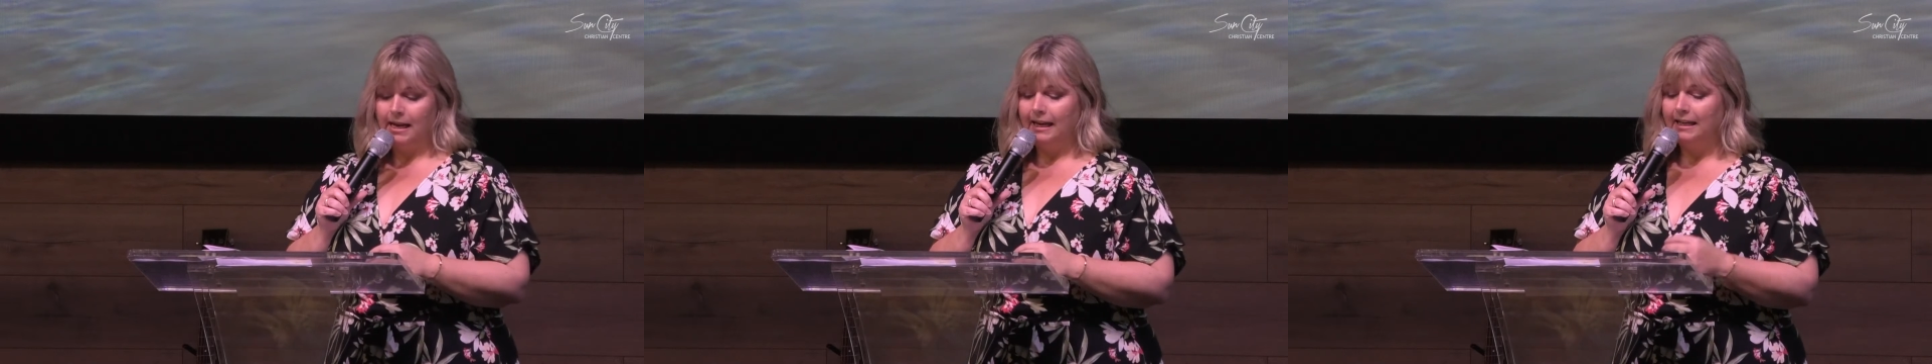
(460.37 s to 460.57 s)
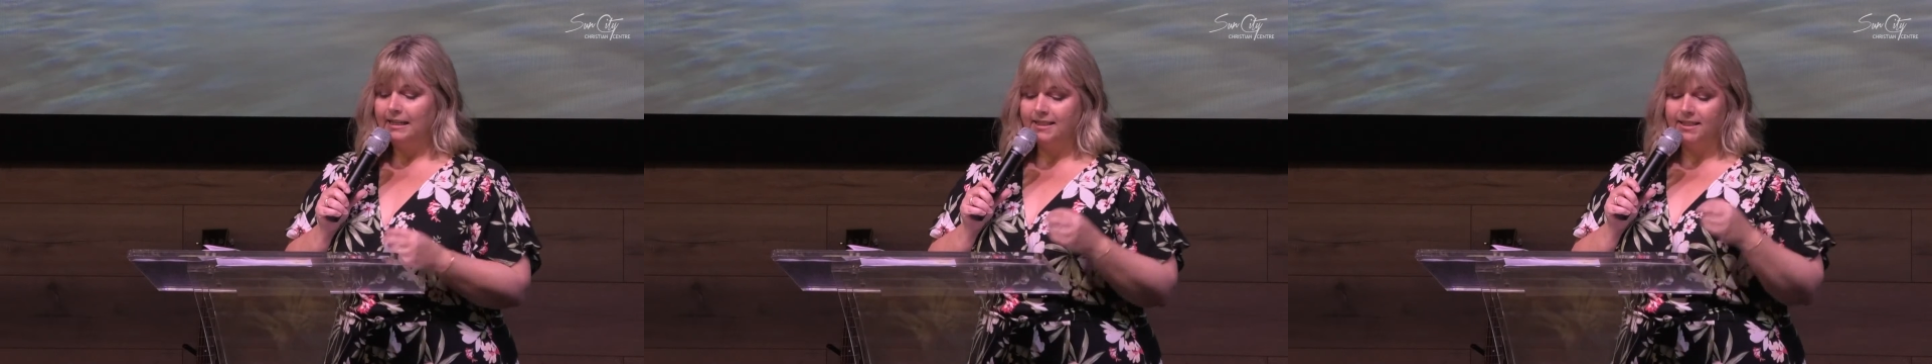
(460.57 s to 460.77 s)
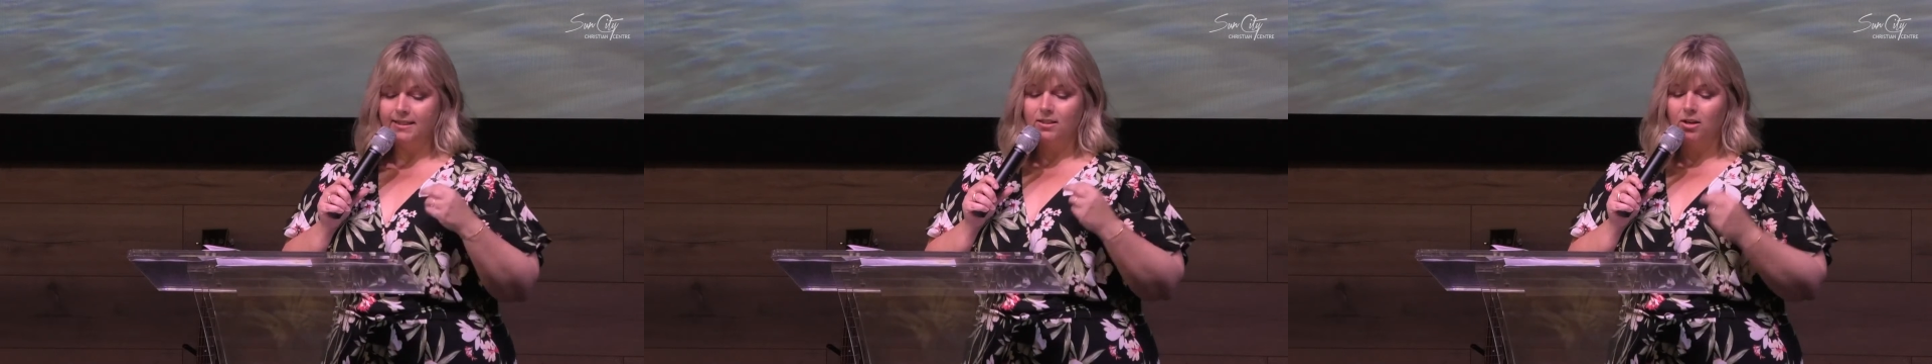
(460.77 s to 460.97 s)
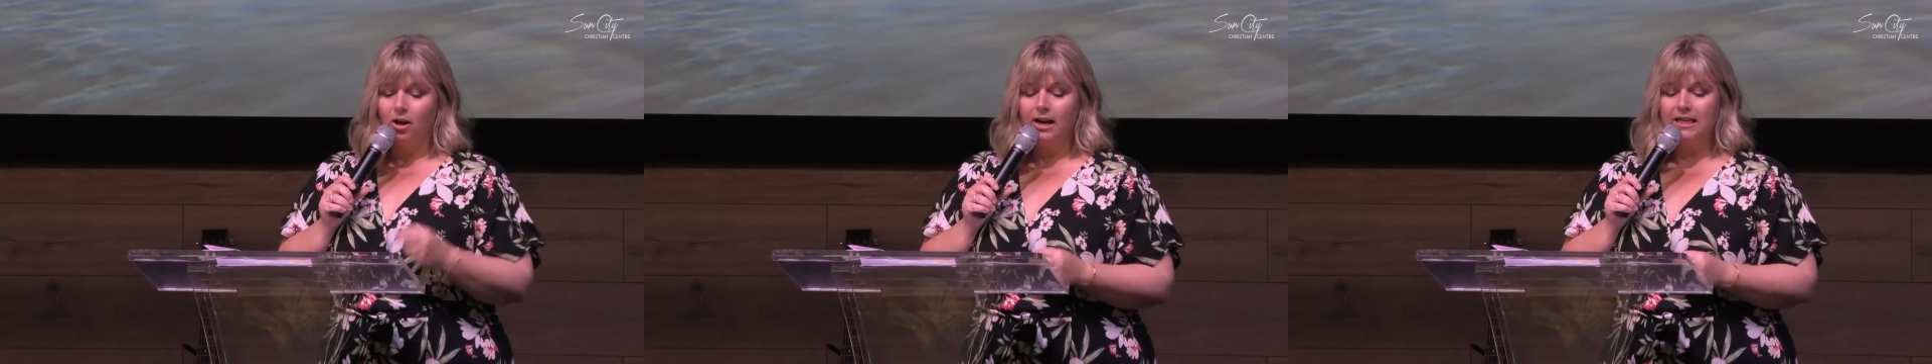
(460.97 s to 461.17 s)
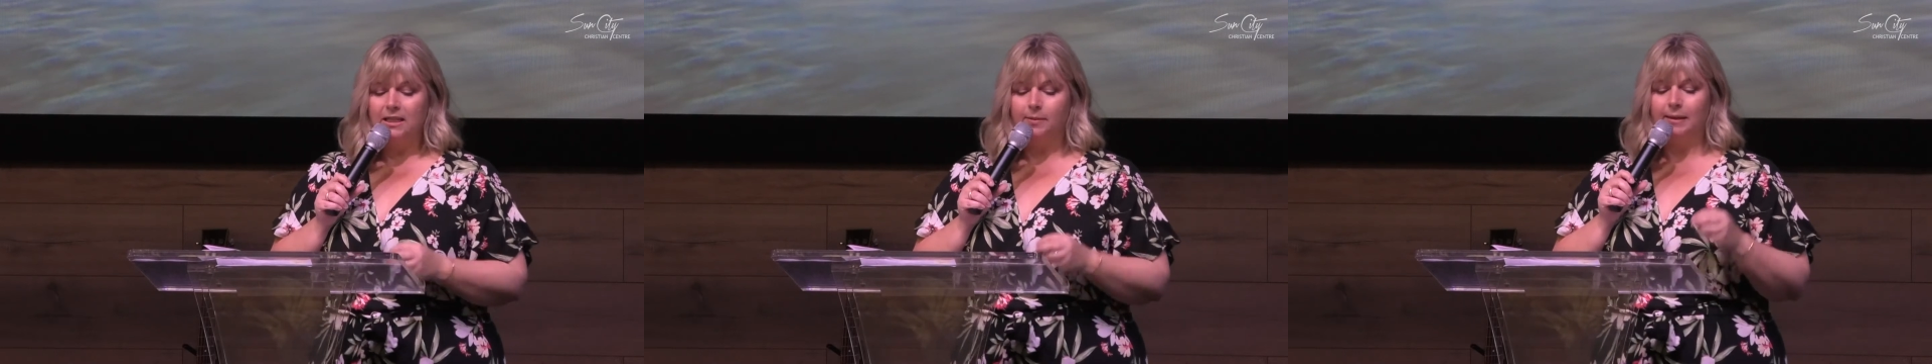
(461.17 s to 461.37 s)
His
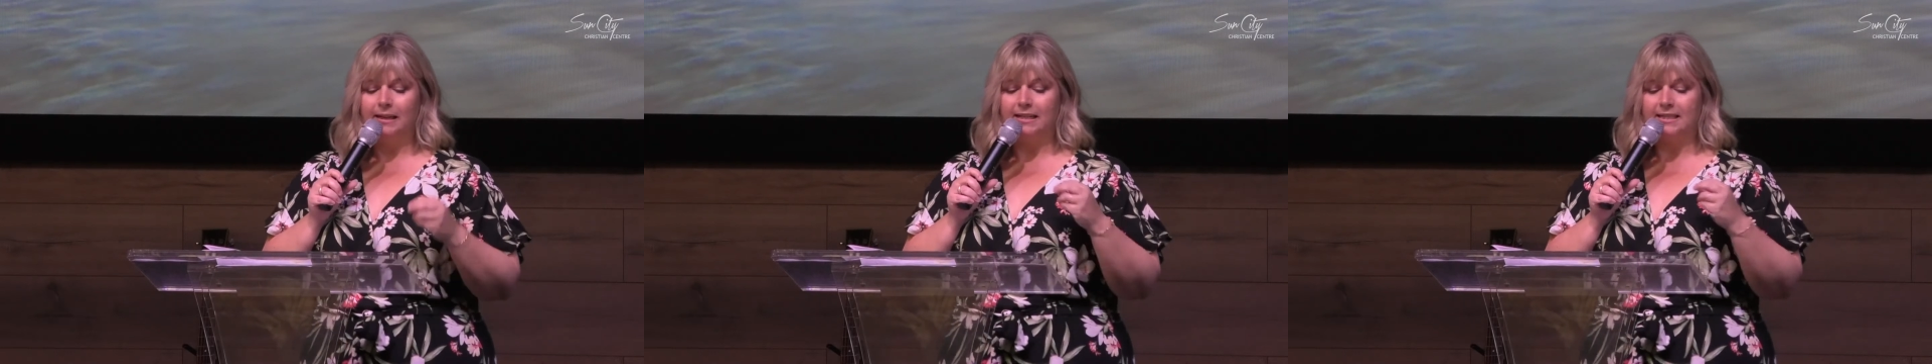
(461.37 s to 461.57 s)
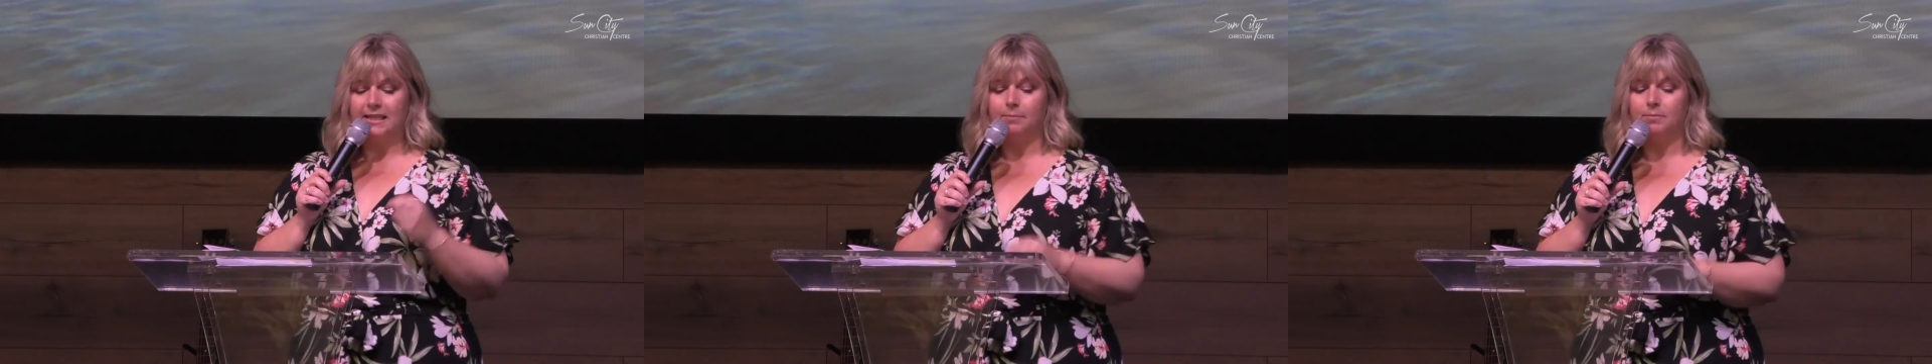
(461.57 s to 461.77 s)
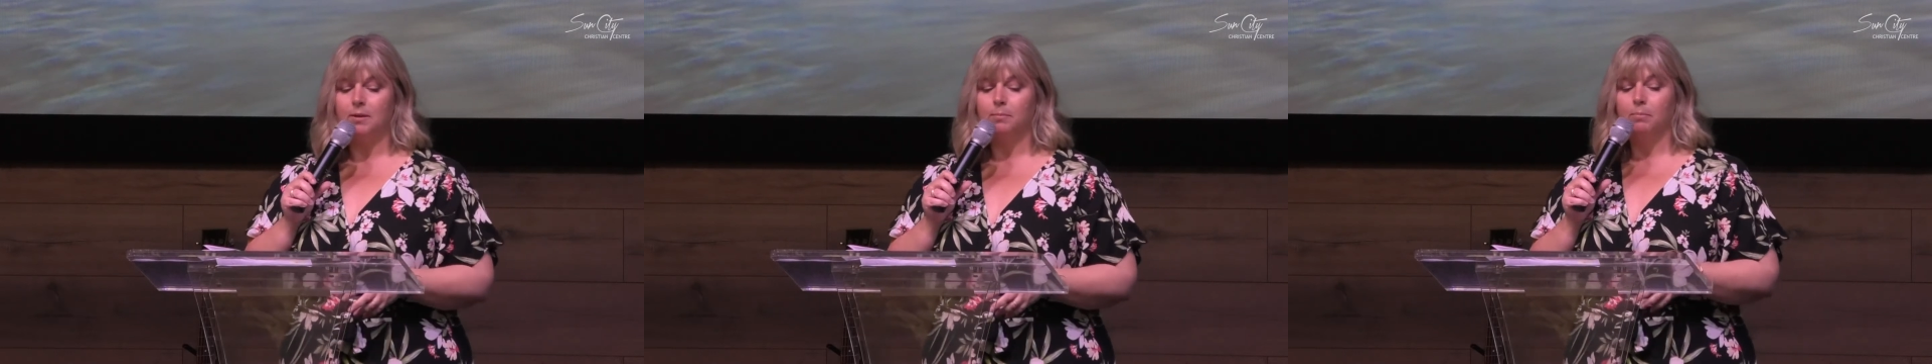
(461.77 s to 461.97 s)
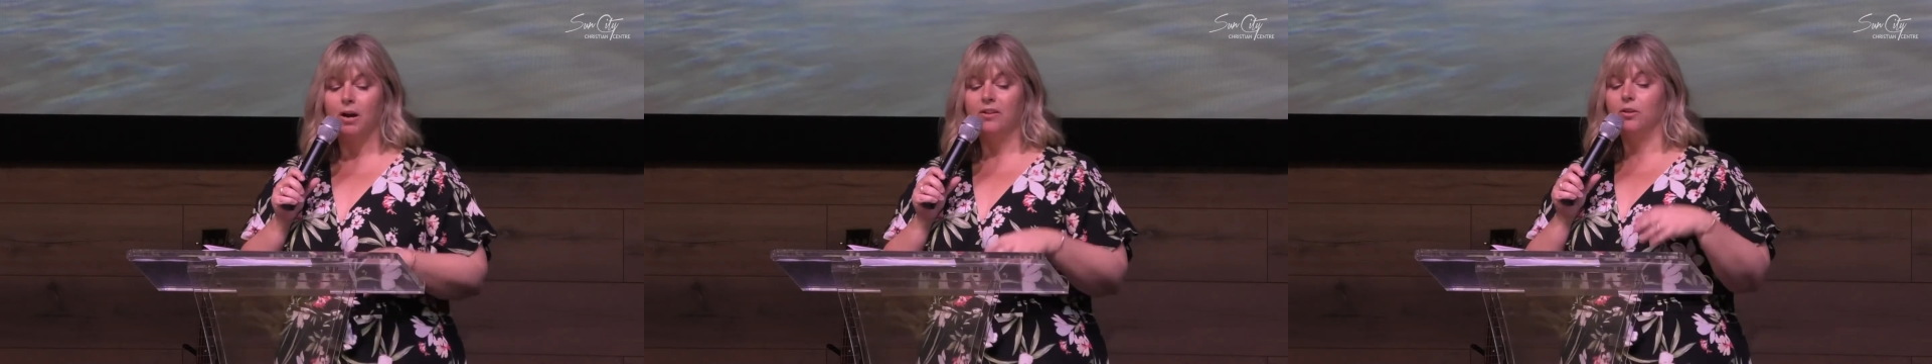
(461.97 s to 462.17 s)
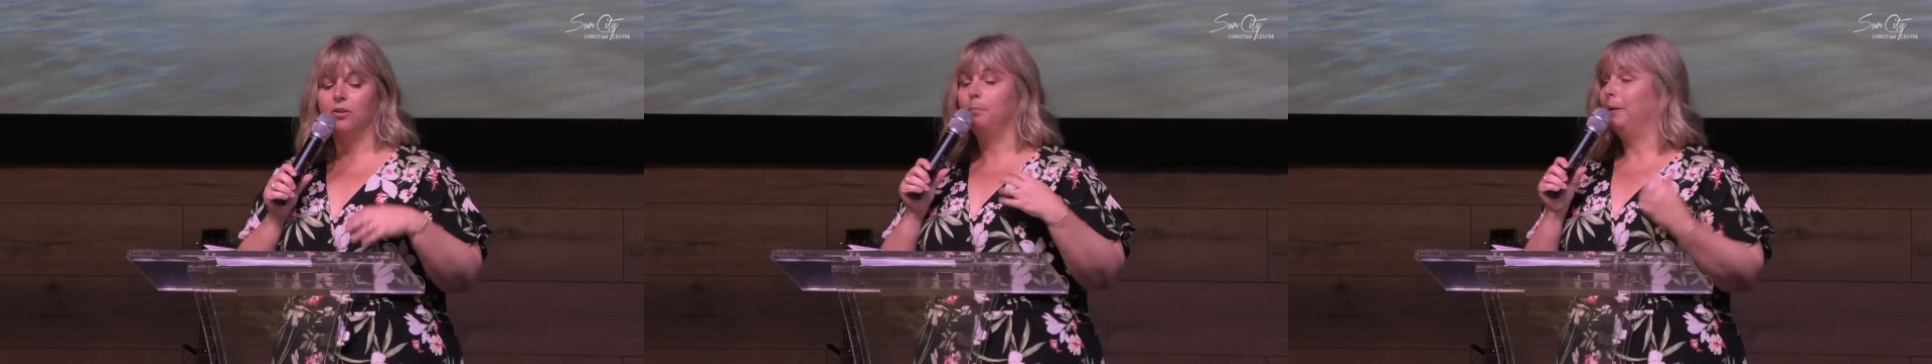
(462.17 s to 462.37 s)
desire to be accepted by the